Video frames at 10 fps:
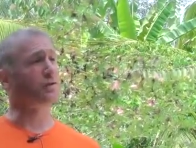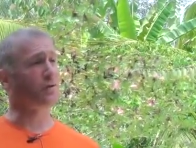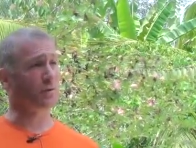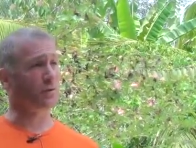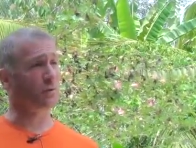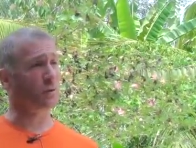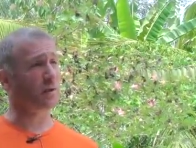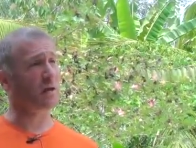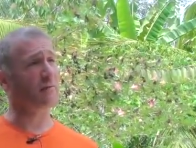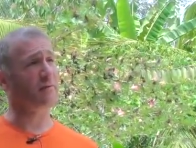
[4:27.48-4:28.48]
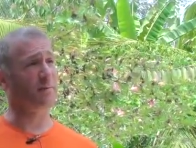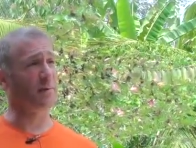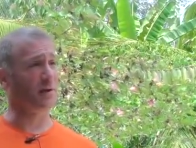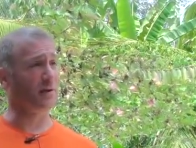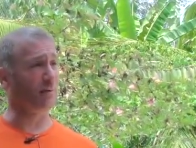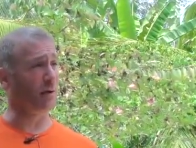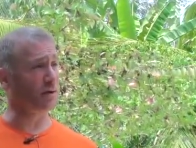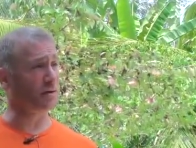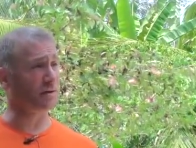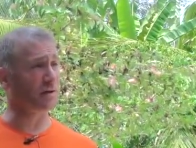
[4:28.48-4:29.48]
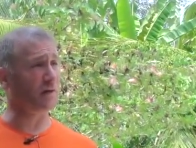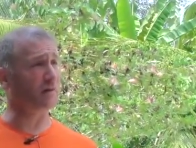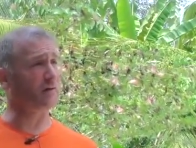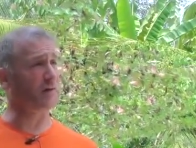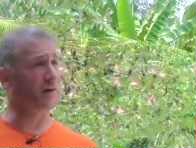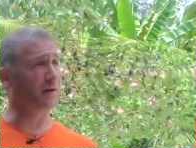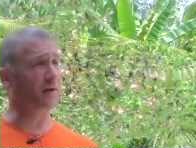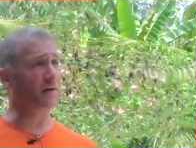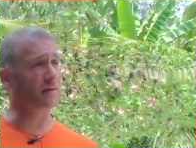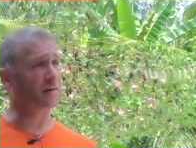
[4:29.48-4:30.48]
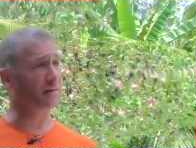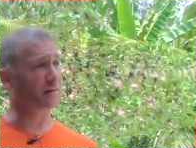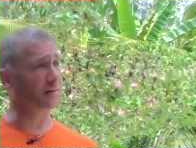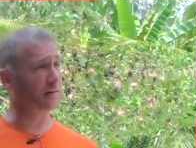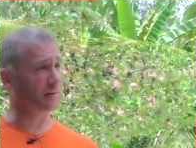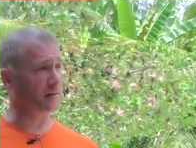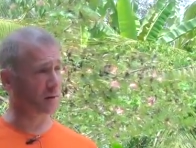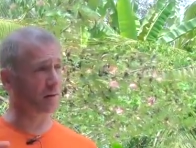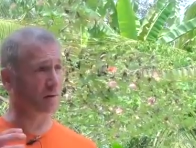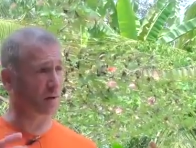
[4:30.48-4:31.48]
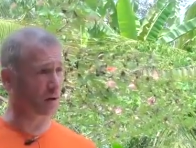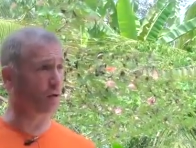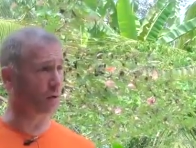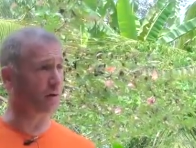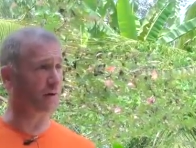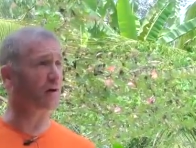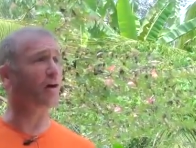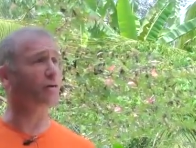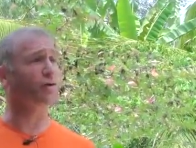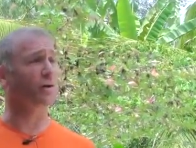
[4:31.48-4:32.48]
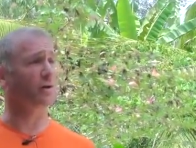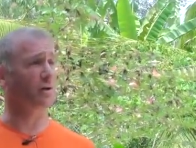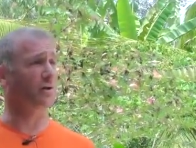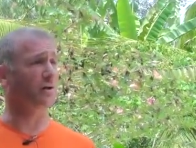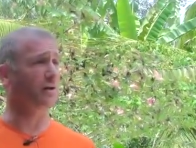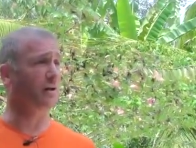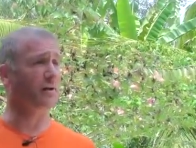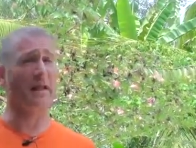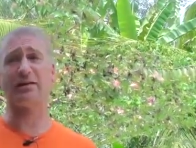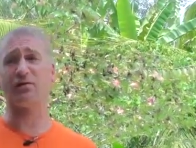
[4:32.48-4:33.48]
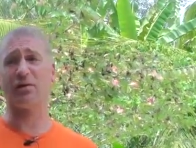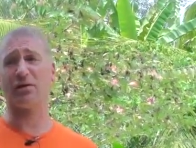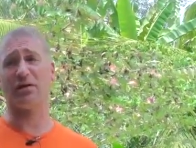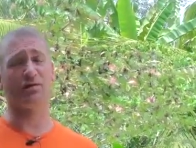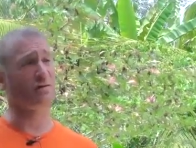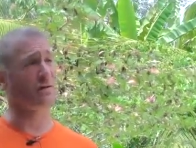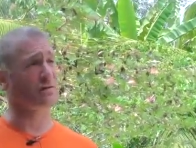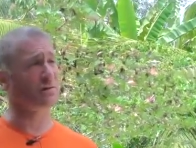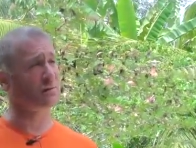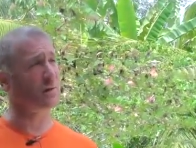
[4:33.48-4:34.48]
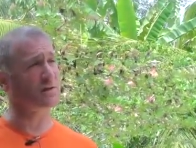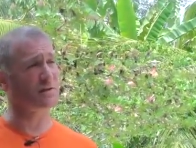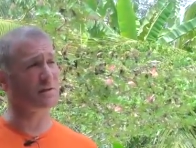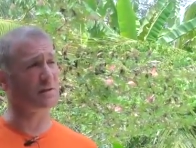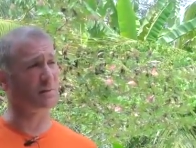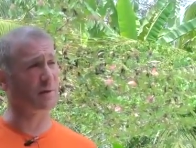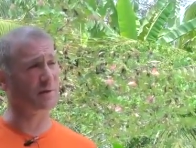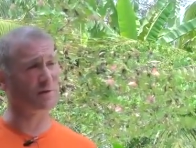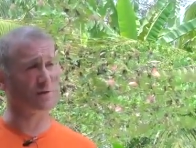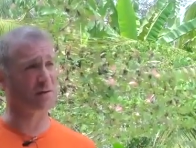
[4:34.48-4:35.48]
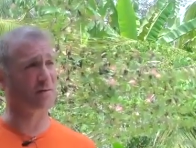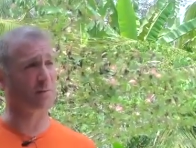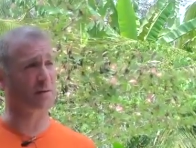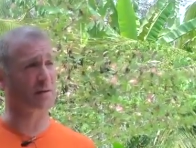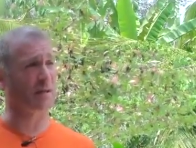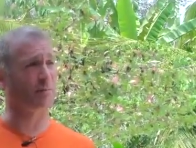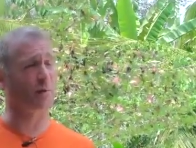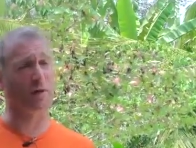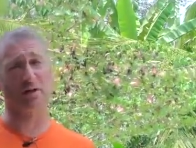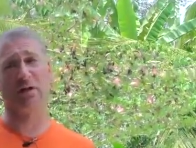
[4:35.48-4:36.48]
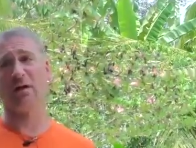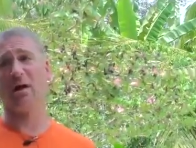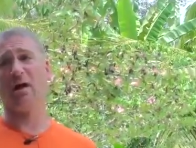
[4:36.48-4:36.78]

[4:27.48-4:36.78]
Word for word: it's you really have the ability to immerse yourself in a little cocoon of a culture here and that's really interesting so as much as it's been interesting from the standpoint